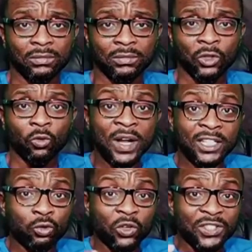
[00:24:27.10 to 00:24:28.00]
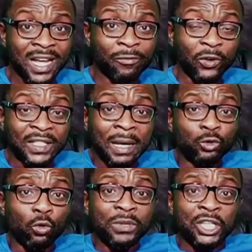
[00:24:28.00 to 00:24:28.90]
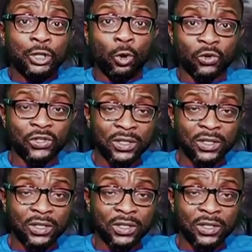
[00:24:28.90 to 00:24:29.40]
when it was time for them to be heroes,